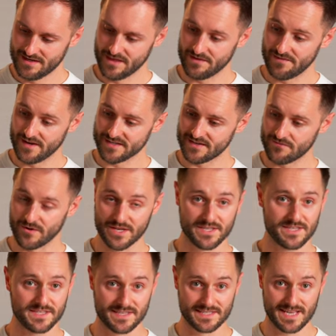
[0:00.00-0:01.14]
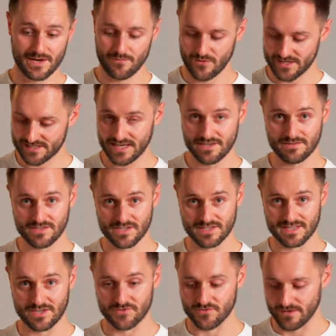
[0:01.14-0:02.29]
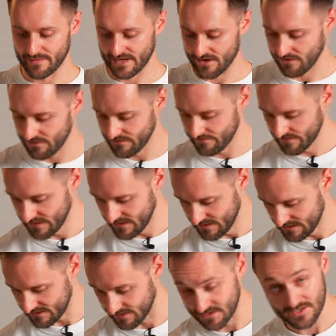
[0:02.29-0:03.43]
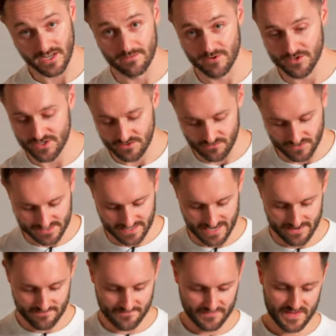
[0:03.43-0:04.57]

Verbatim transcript: The first of which is the same whiskey, just extremely cold. So the Tullamore Dew once again.